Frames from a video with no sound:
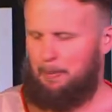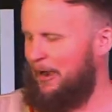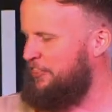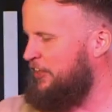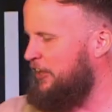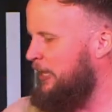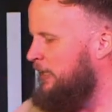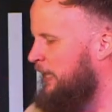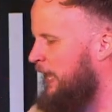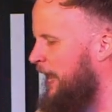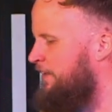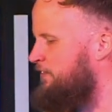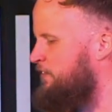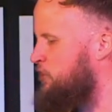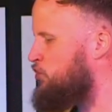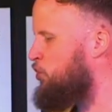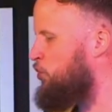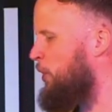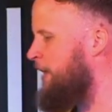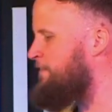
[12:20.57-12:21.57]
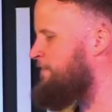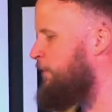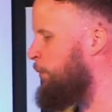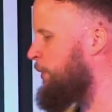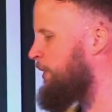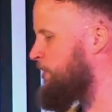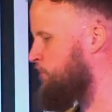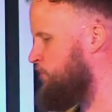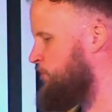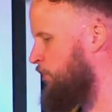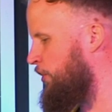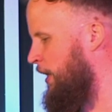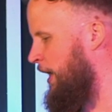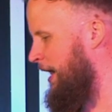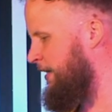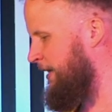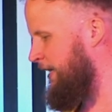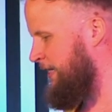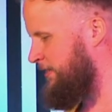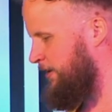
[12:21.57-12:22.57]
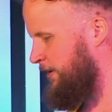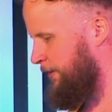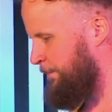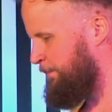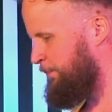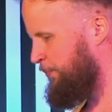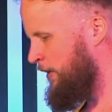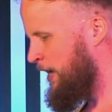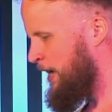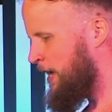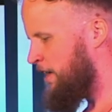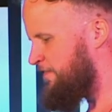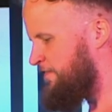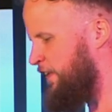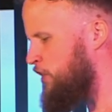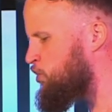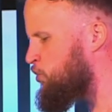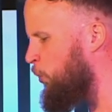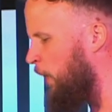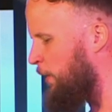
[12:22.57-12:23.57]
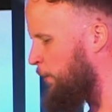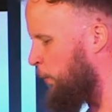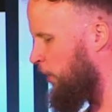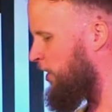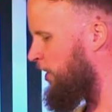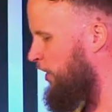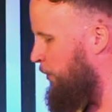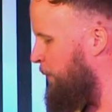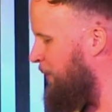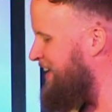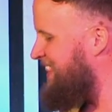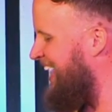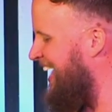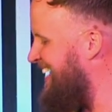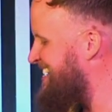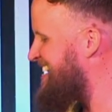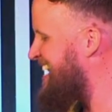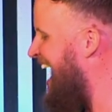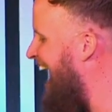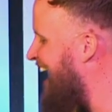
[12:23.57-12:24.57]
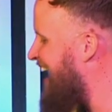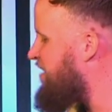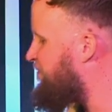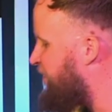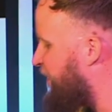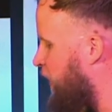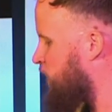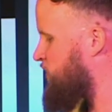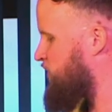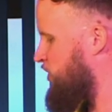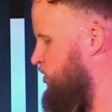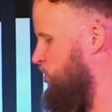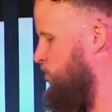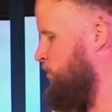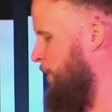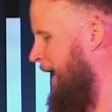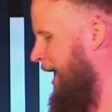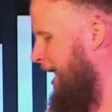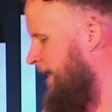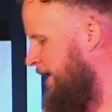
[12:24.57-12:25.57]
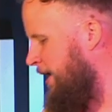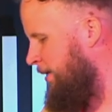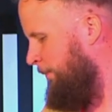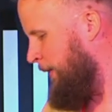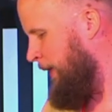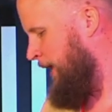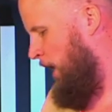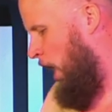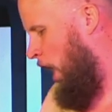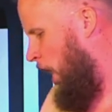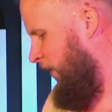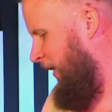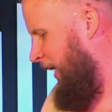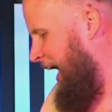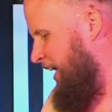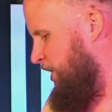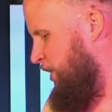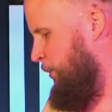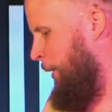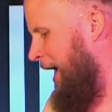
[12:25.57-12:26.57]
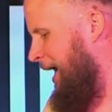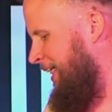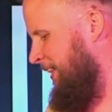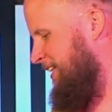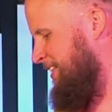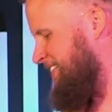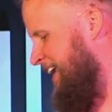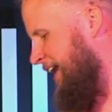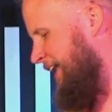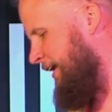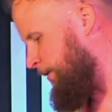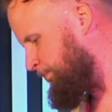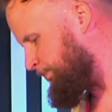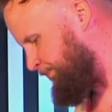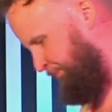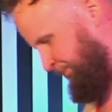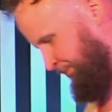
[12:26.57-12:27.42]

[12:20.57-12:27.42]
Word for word: But I think a lot of us crave it. We just don't know how to get there. Verse 1, we're going to read like 9 verses. You ready? Online, you ready? Let's get it.